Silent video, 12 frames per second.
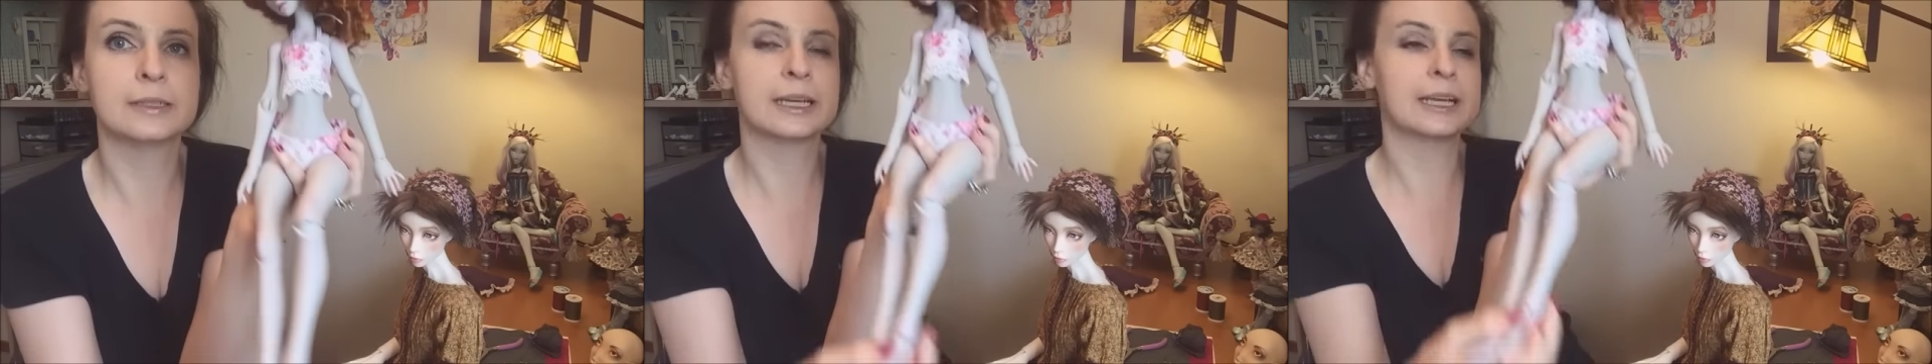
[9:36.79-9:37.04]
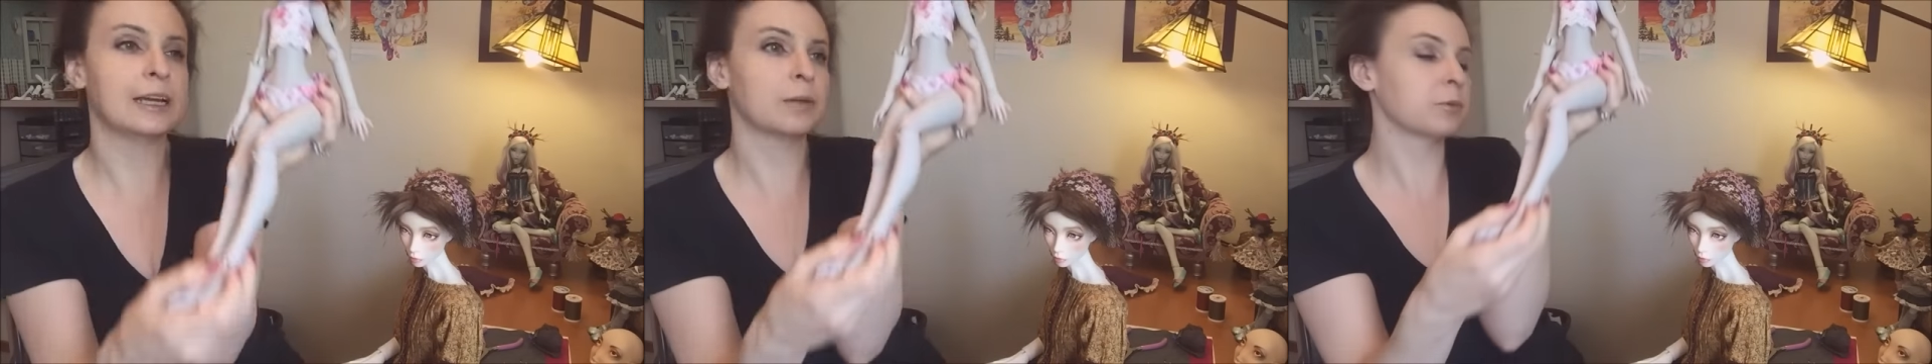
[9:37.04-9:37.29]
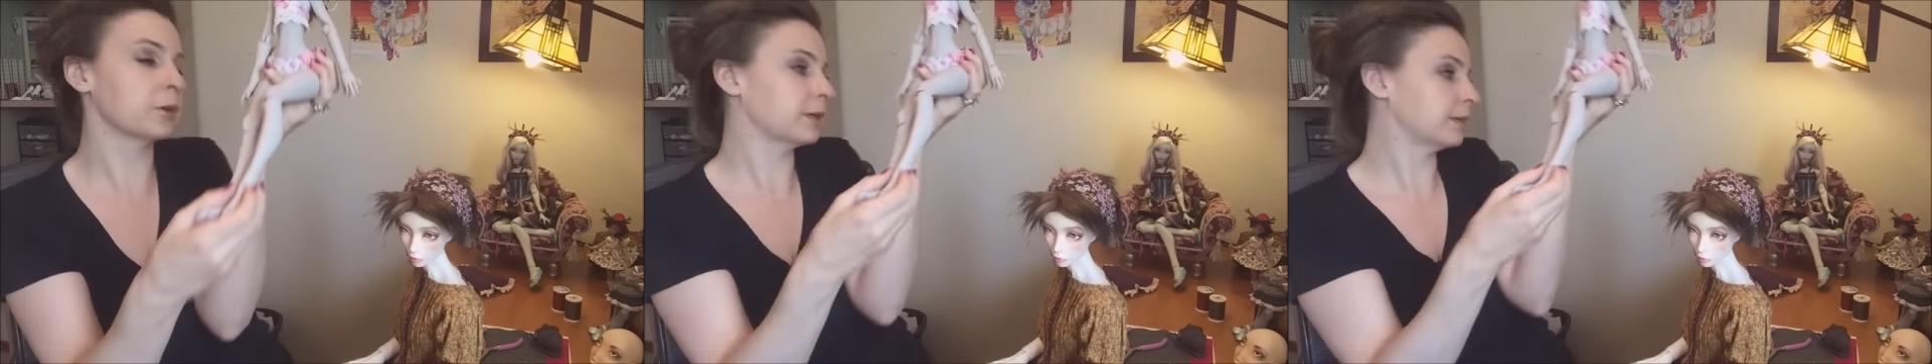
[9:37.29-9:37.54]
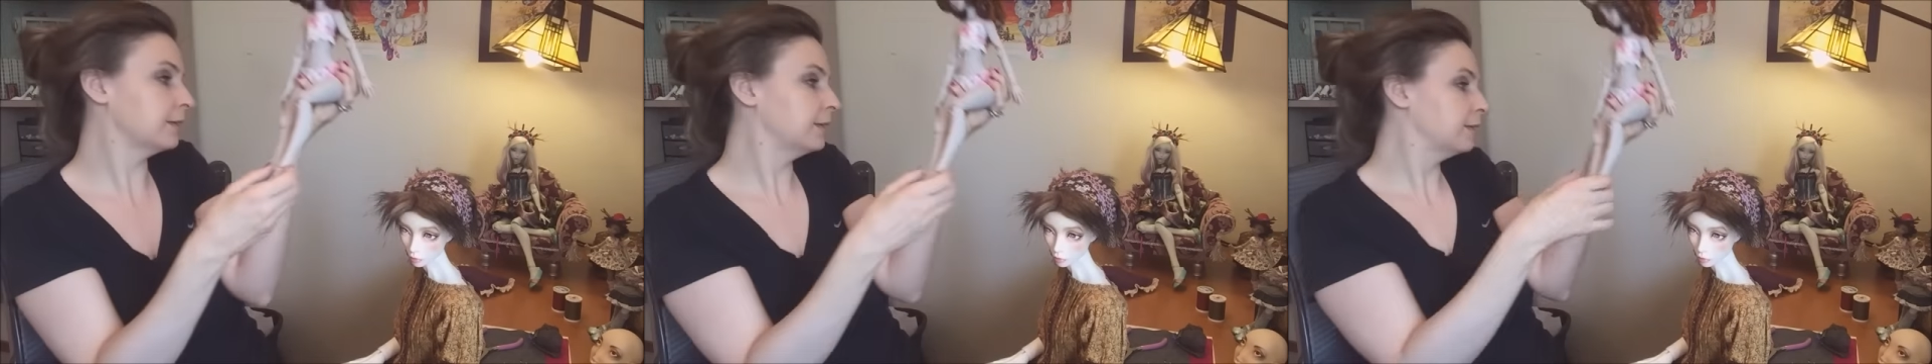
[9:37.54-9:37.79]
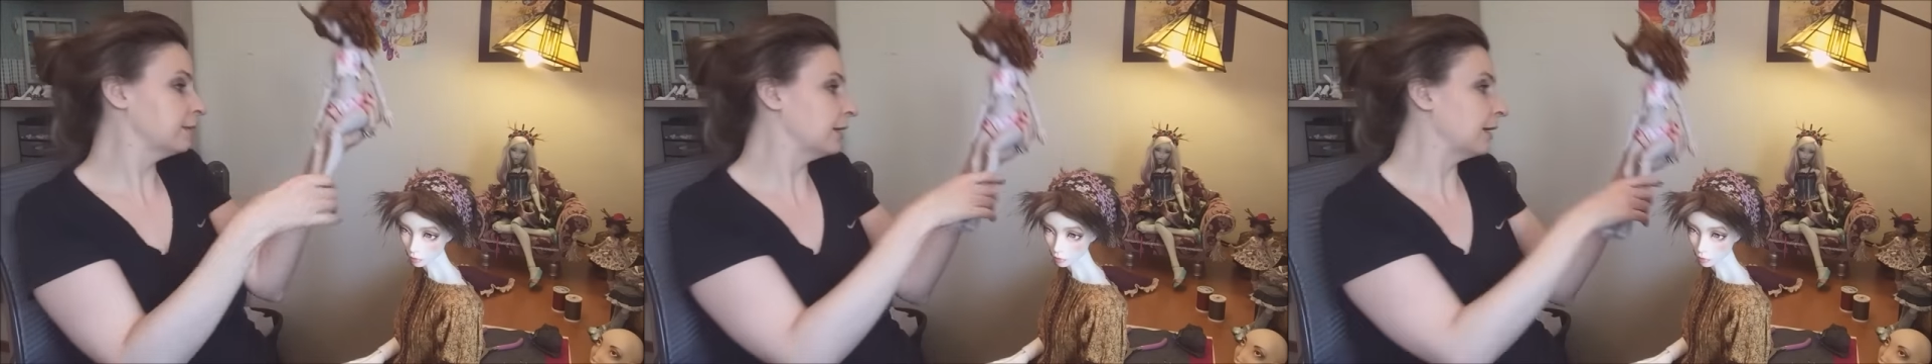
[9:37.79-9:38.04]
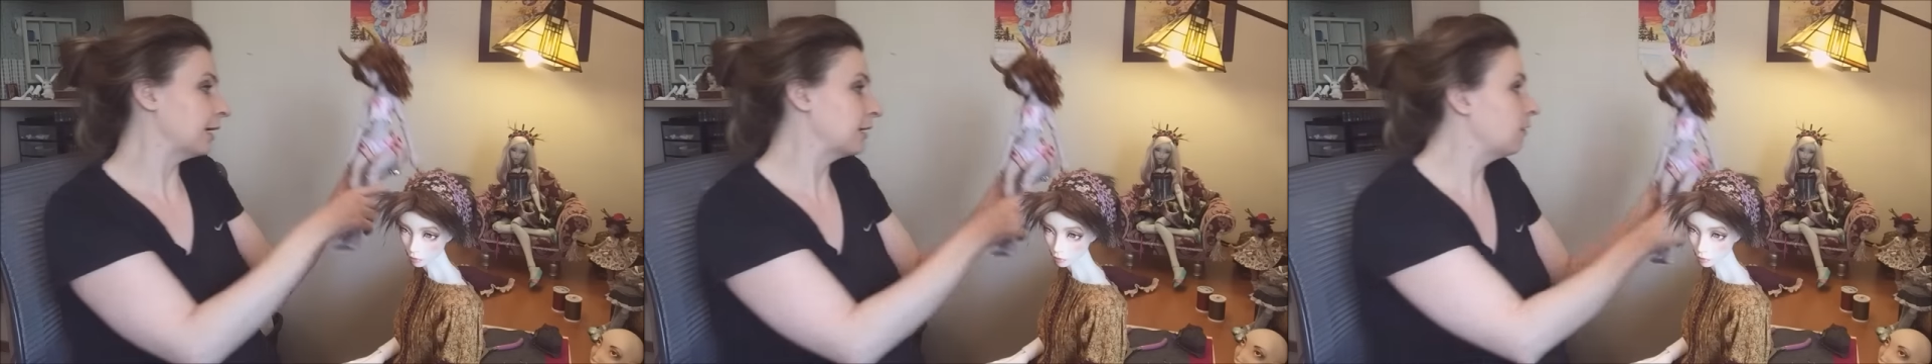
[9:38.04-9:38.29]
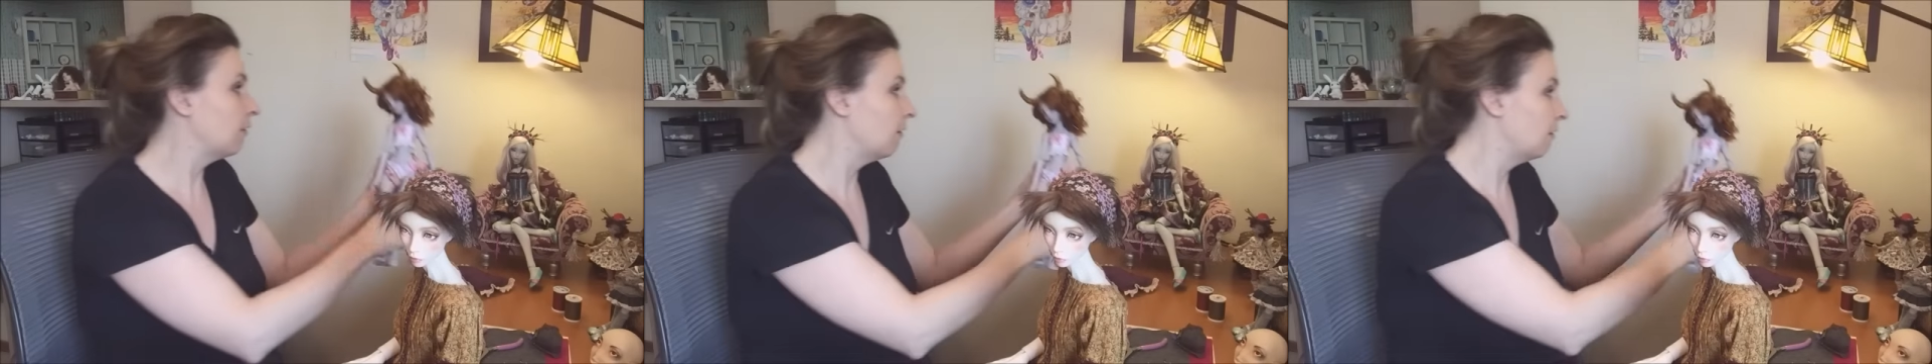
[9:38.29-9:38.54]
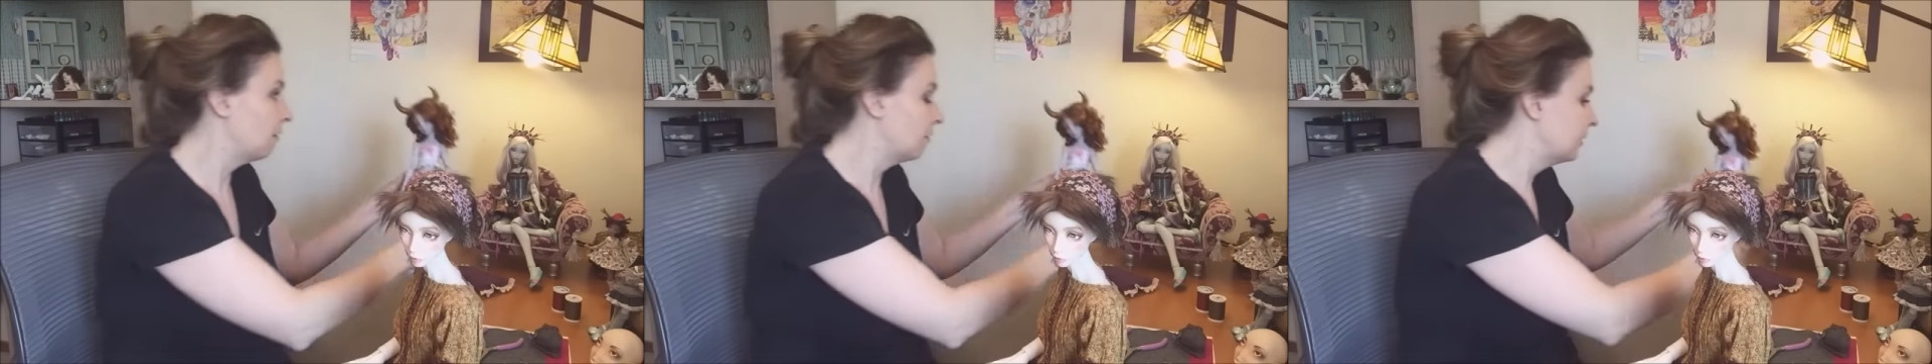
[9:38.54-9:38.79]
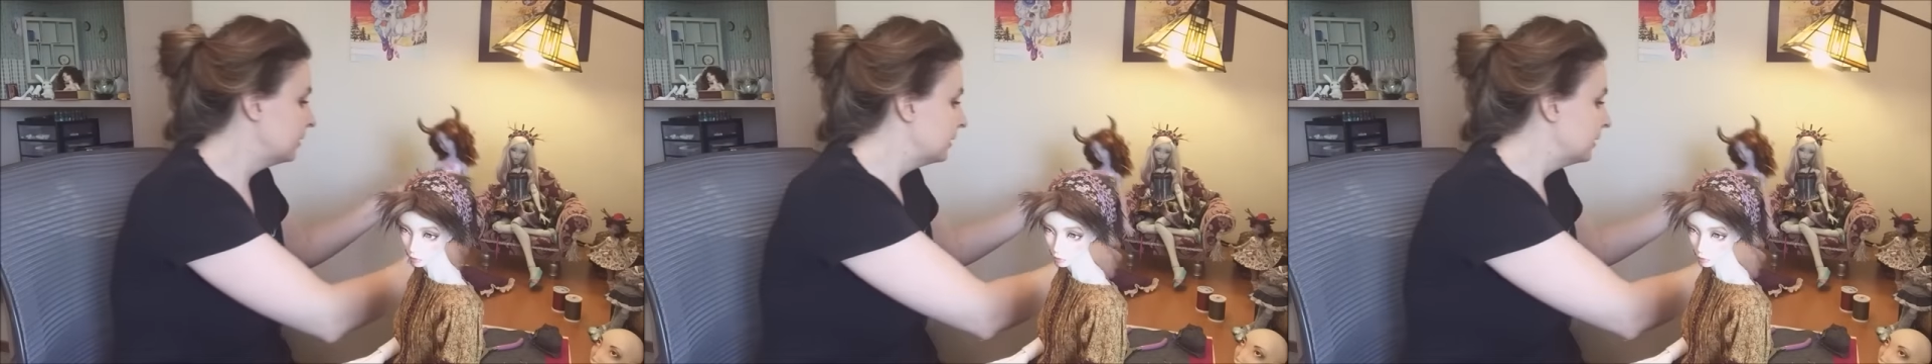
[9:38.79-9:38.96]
the camera at all.